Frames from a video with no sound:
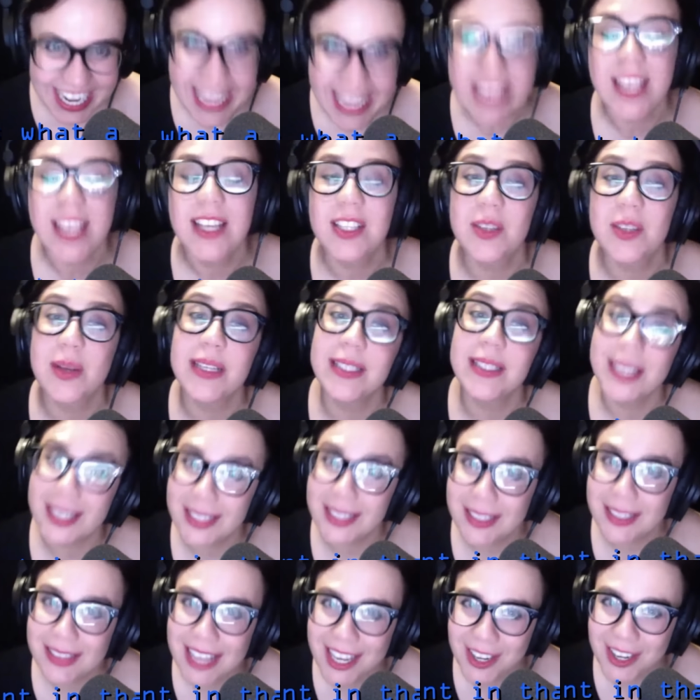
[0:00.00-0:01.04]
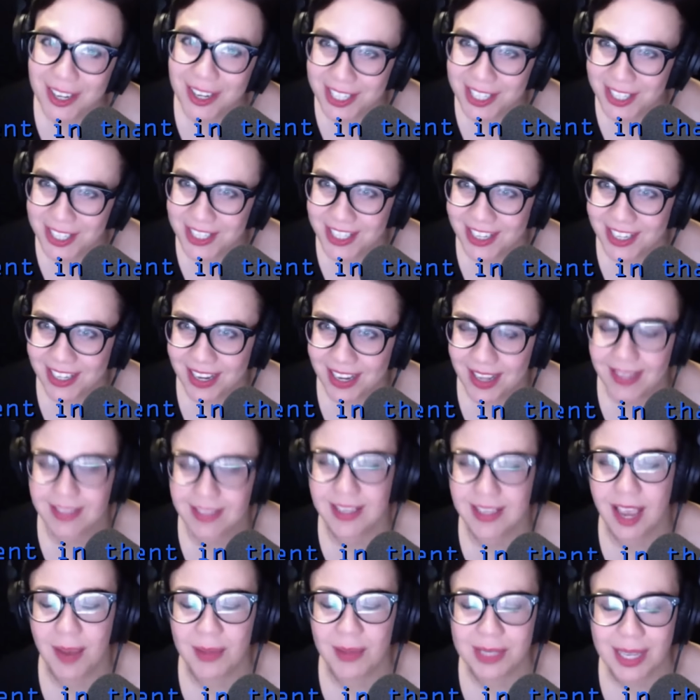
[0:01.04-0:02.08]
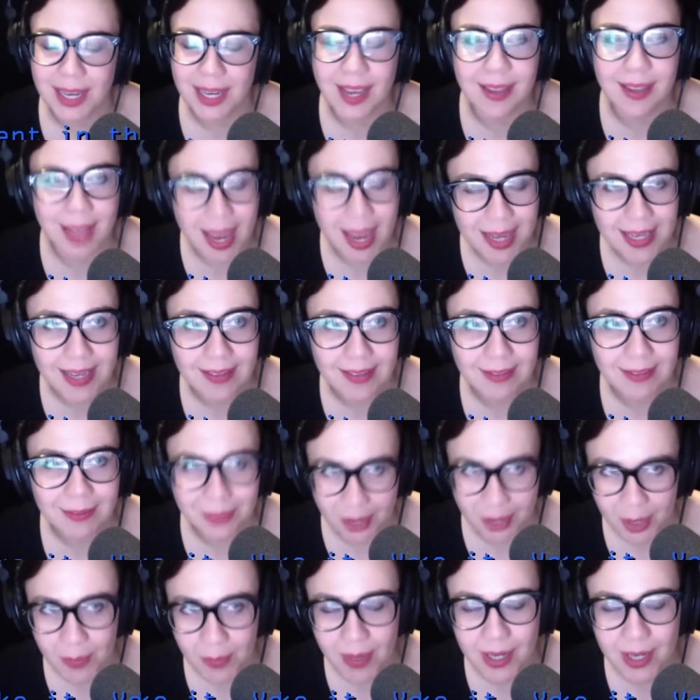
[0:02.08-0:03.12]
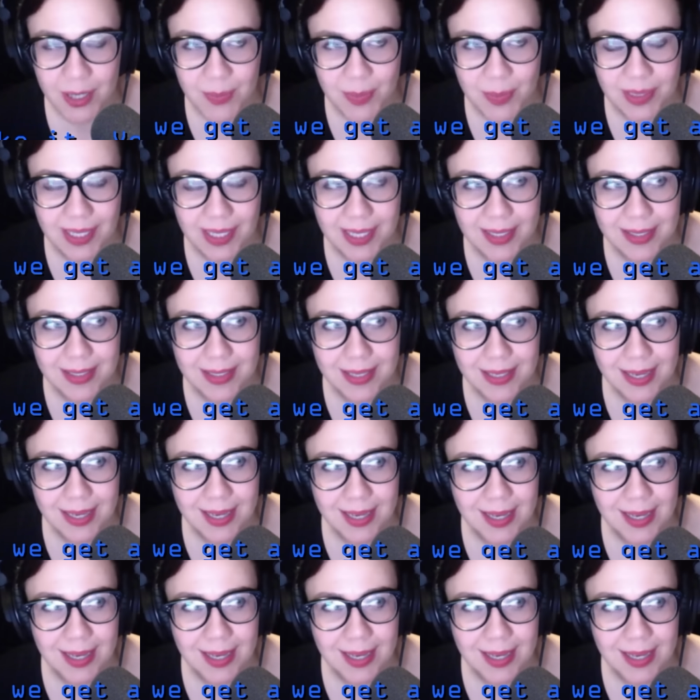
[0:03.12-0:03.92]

So I sent in that audition, and Scott was like, I like it very much, but let's, uh,